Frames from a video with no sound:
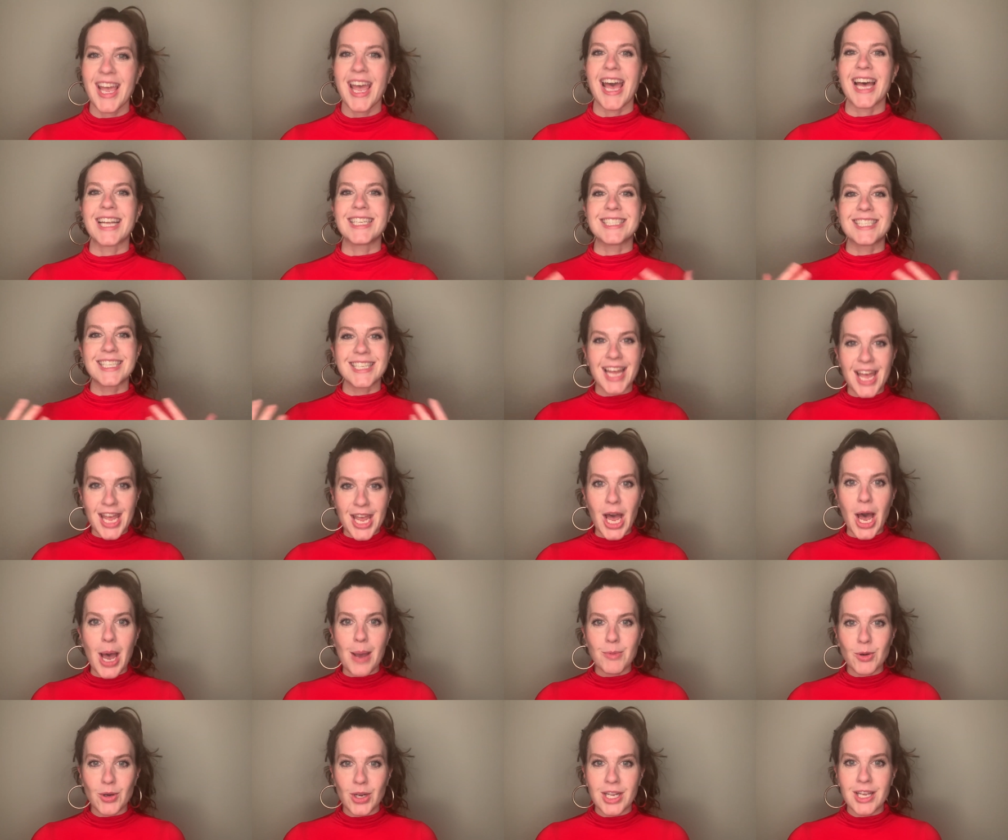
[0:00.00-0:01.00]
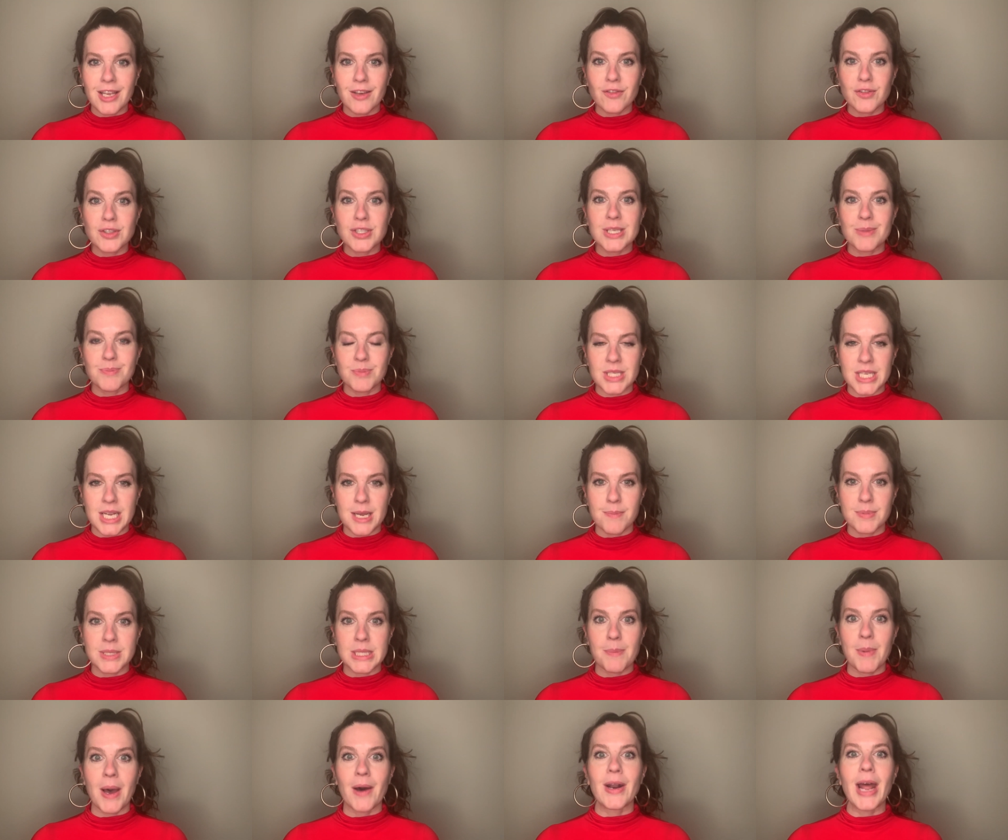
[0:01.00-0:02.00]
And today I'm going to give you some
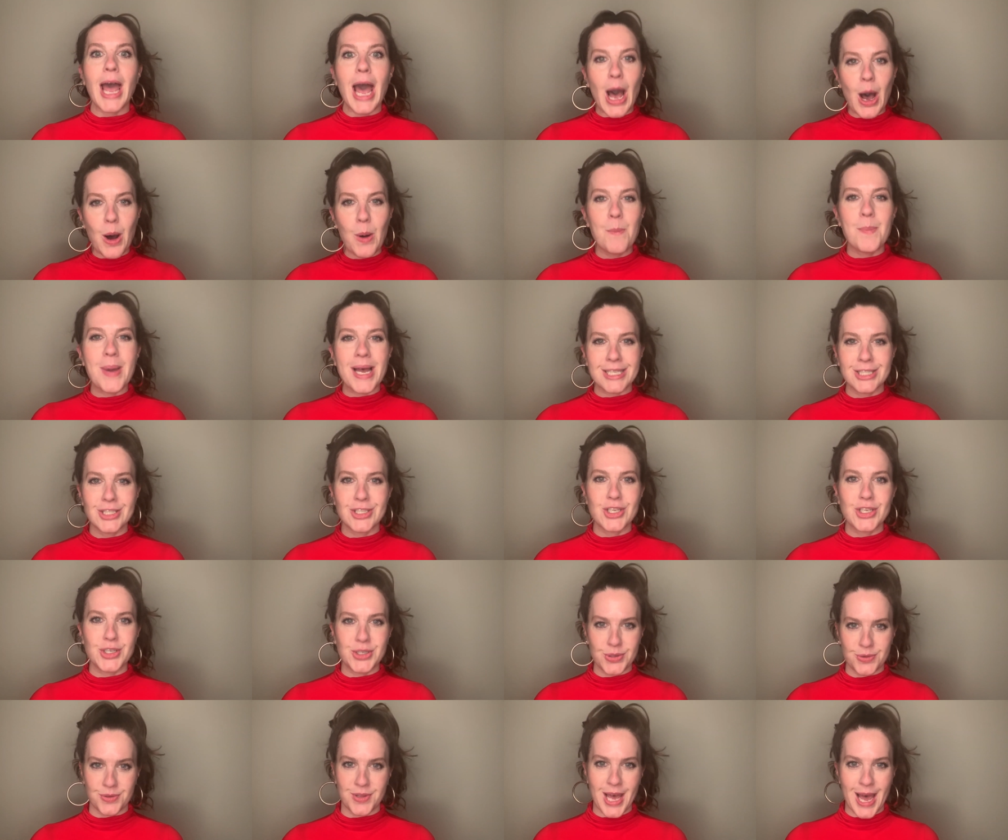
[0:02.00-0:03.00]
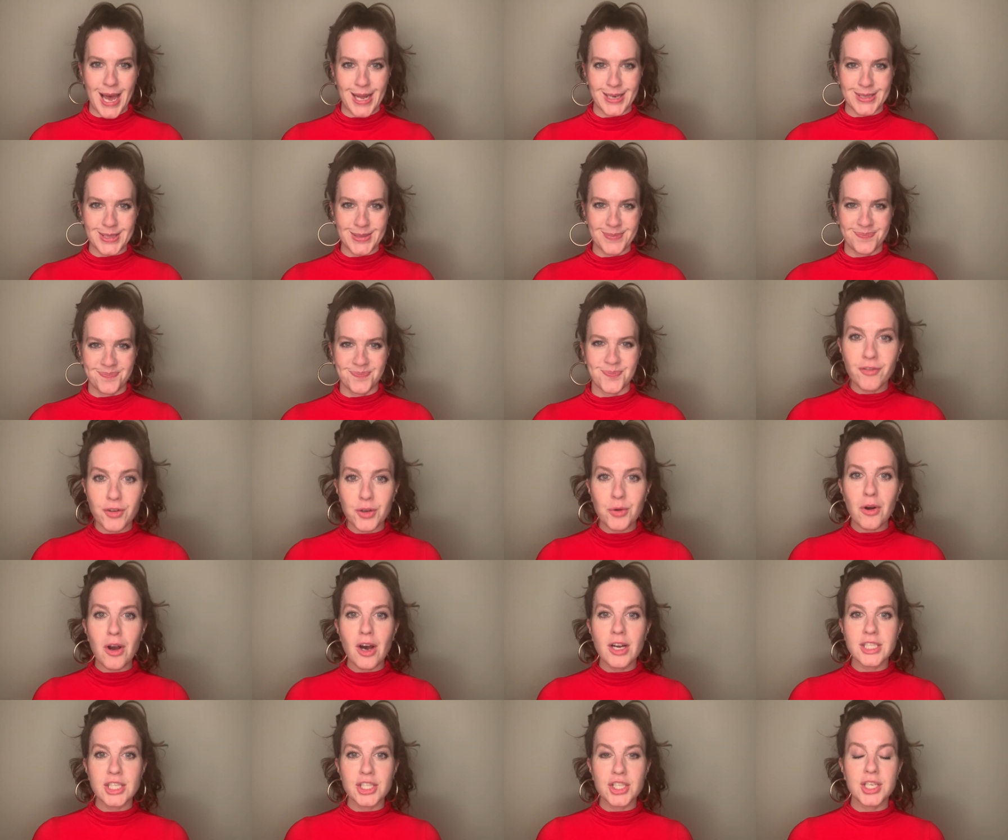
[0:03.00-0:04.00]
tips about how best to do that. If
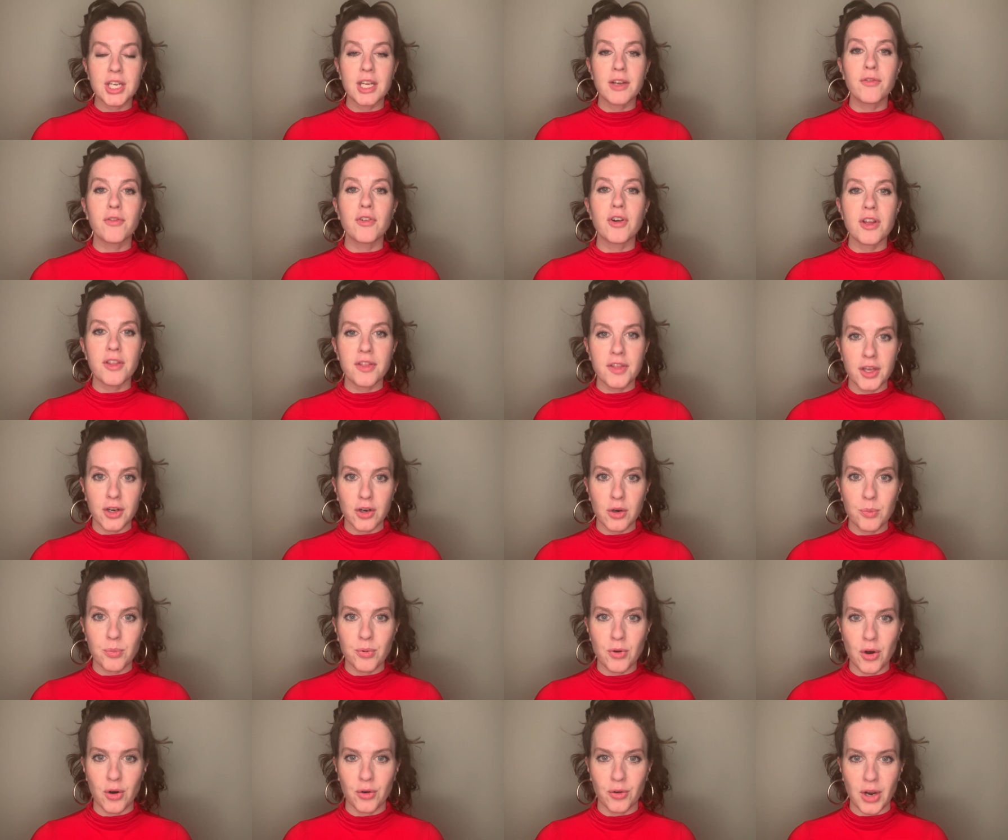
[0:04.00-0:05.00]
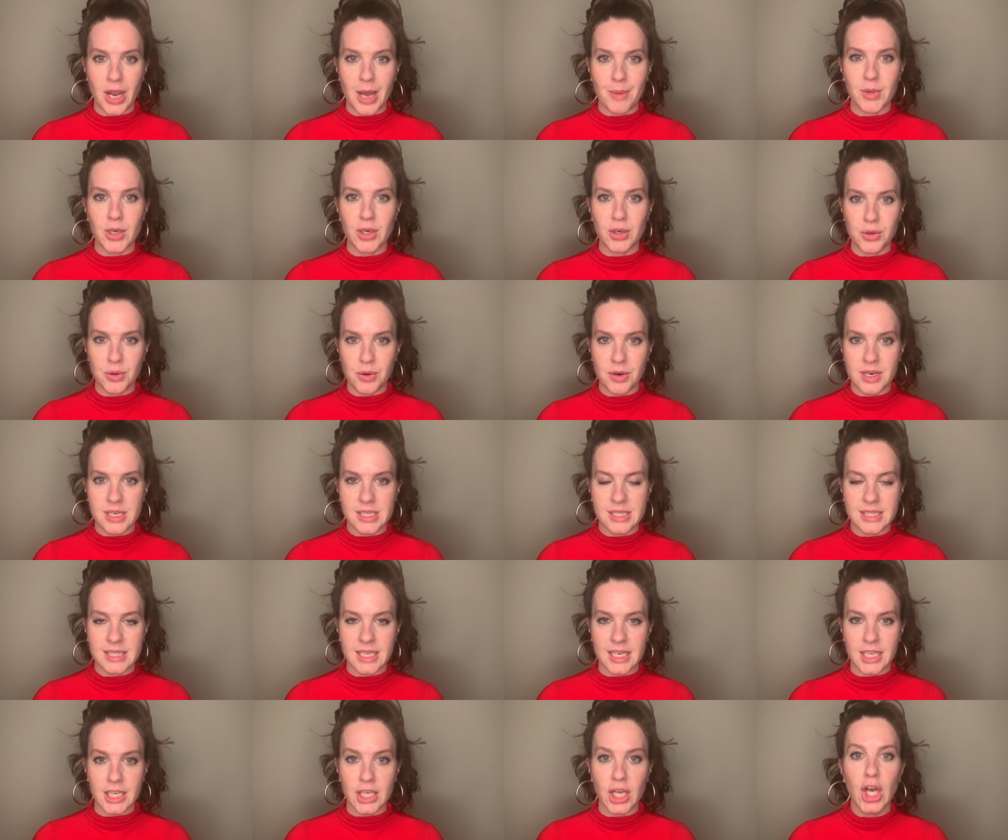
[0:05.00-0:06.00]
you're auditioning for a theater program in New York
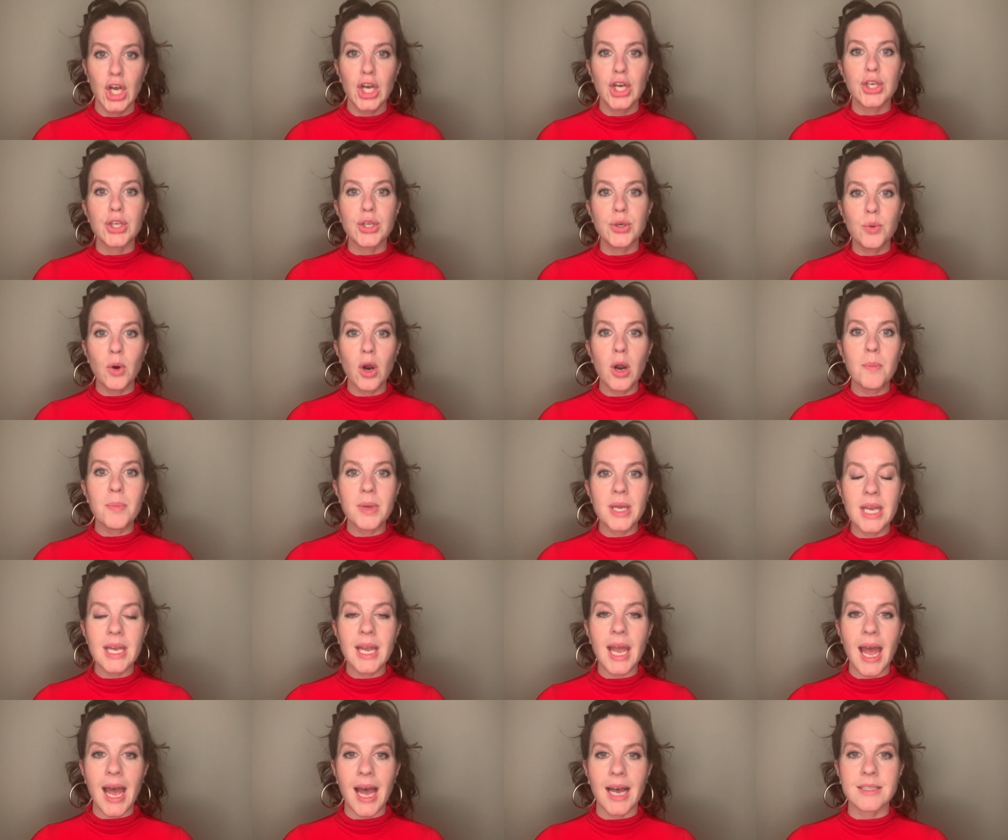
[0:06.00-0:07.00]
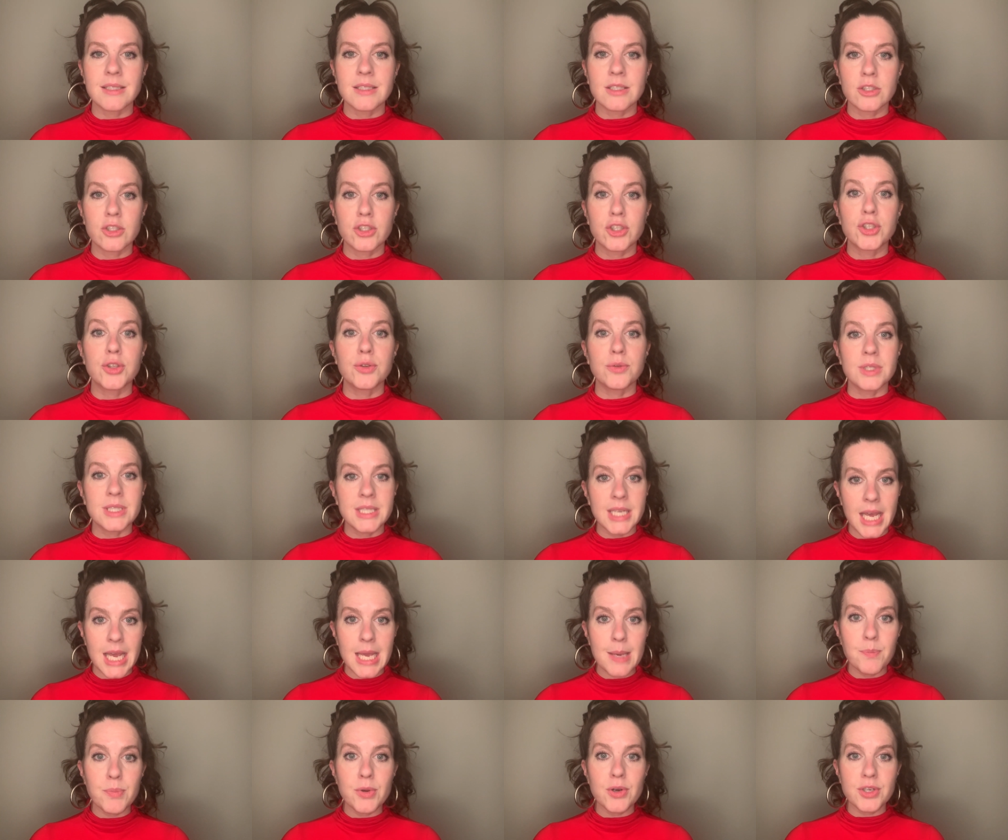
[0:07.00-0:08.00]
City, you are being asked to
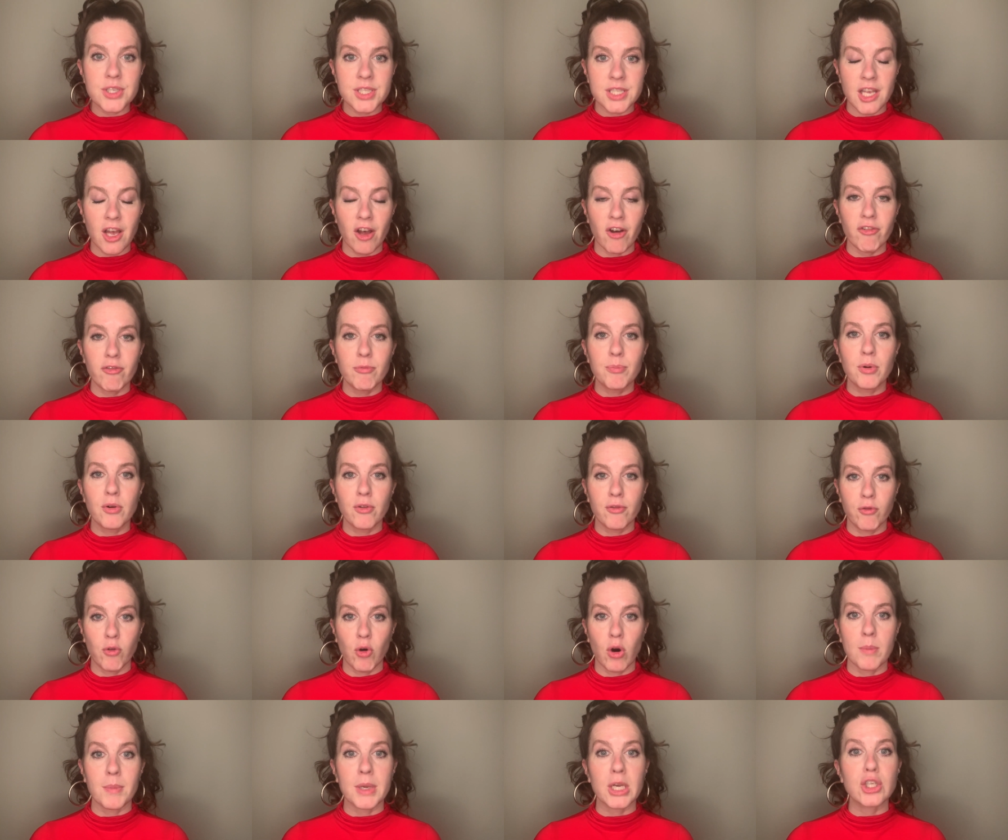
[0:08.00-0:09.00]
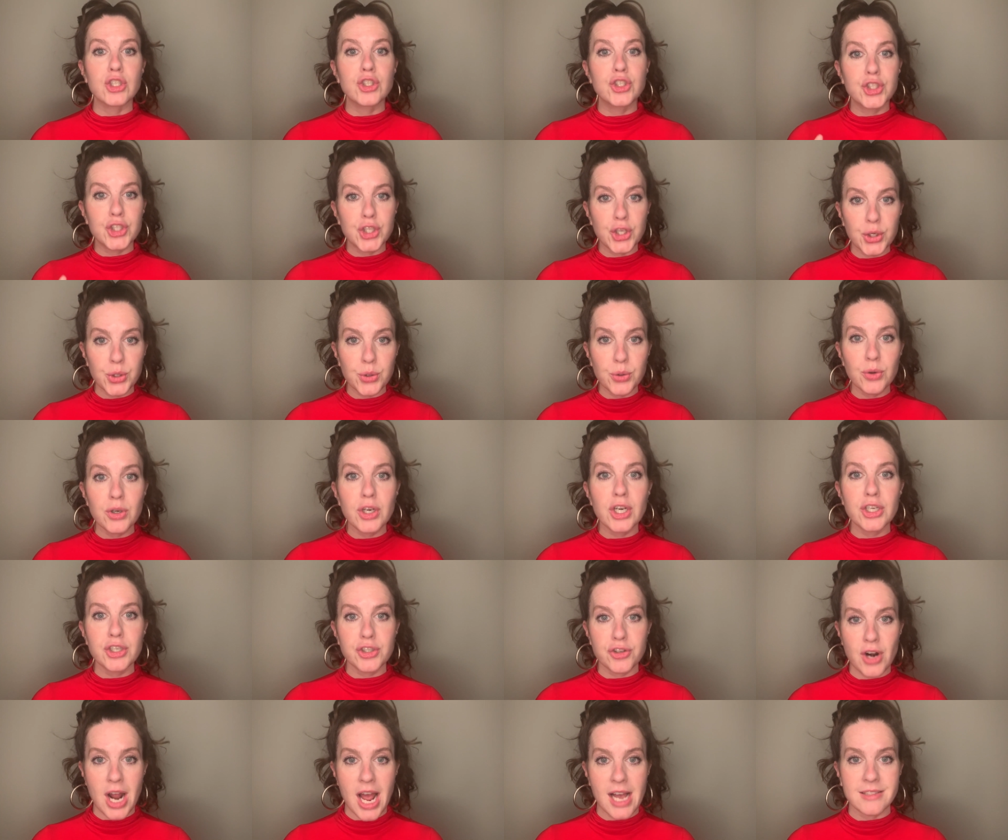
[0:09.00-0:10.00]
tape yourself performing 2
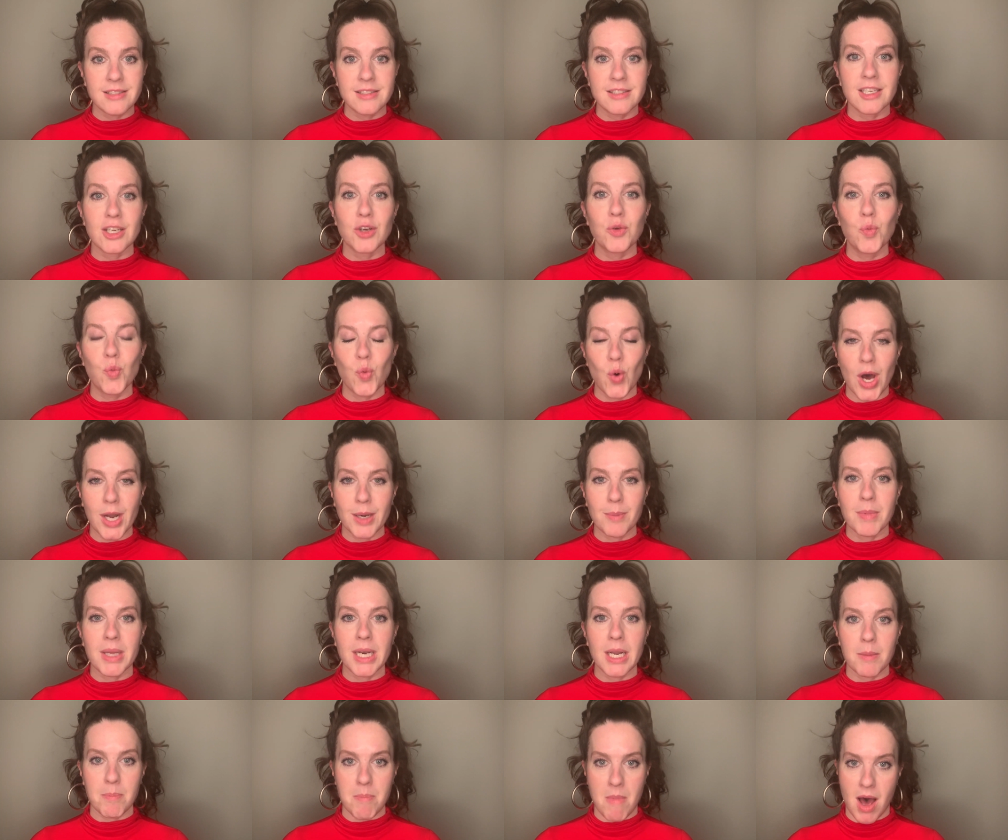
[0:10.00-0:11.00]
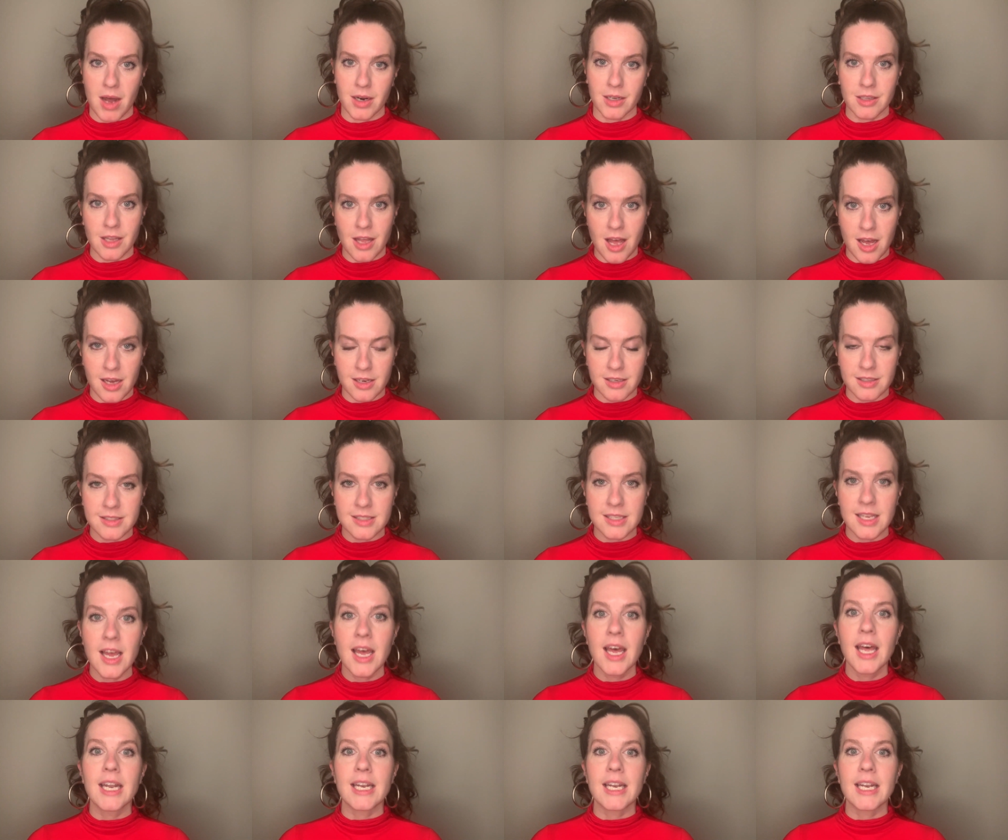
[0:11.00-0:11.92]
contrasting 1-minute monologues.